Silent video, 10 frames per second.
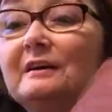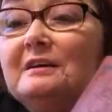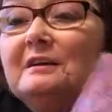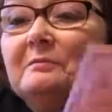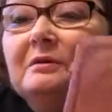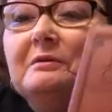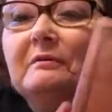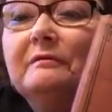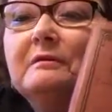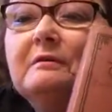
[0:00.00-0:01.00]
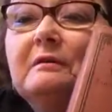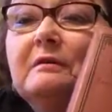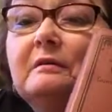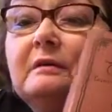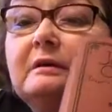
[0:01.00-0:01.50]
Isn't it beautiful?
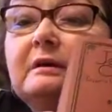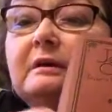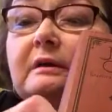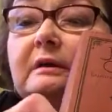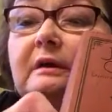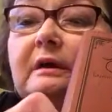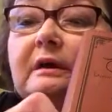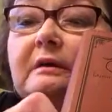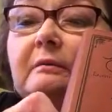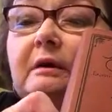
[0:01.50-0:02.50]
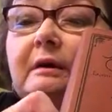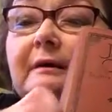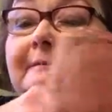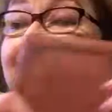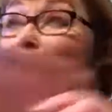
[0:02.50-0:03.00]
Anyway.